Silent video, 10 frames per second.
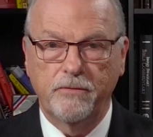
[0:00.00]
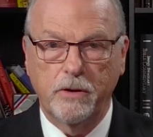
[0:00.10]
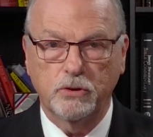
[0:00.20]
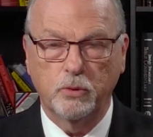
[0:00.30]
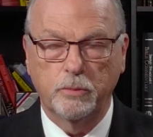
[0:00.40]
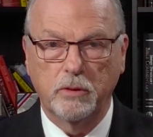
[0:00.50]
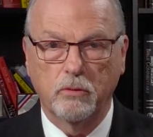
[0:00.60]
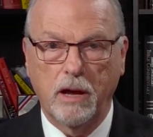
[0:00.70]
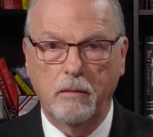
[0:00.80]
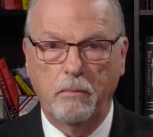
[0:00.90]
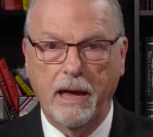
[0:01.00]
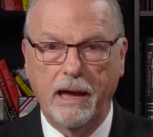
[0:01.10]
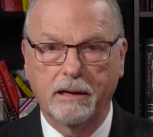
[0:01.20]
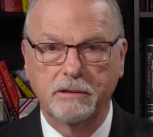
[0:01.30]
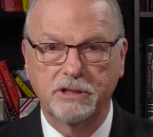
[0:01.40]
Folks, we'll be right
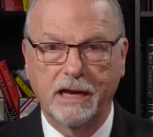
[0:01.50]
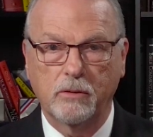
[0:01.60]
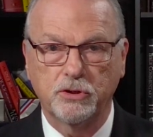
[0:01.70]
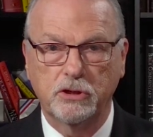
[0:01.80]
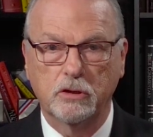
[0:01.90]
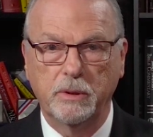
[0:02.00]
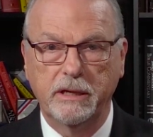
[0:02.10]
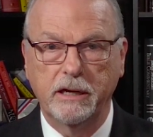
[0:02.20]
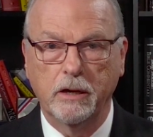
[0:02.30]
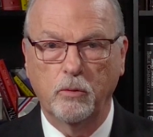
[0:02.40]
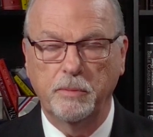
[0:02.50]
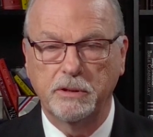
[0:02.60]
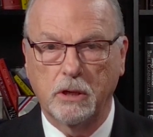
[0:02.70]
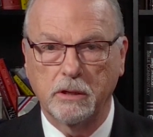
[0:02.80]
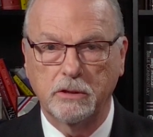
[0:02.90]
back. Jack will still be here, and we'll be
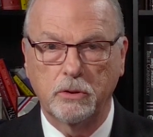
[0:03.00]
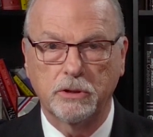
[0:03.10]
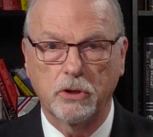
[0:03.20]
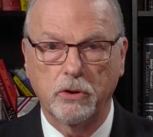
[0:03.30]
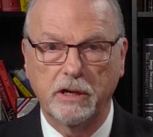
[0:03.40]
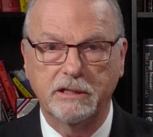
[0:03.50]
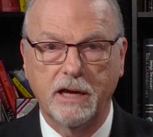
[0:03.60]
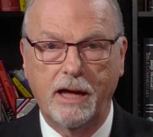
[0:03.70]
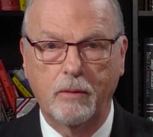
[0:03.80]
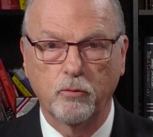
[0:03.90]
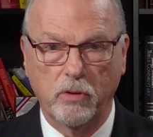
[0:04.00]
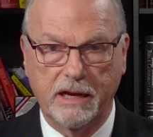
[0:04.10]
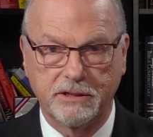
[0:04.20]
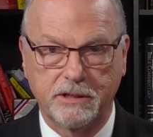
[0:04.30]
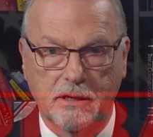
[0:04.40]
talking to attorney Tom
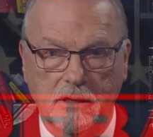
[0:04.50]
Renz.